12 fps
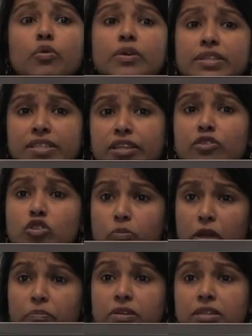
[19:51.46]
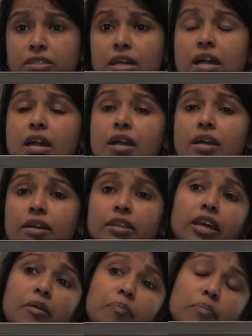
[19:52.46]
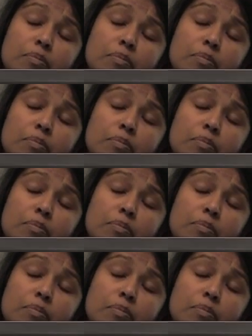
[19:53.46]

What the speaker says: US newspapers. The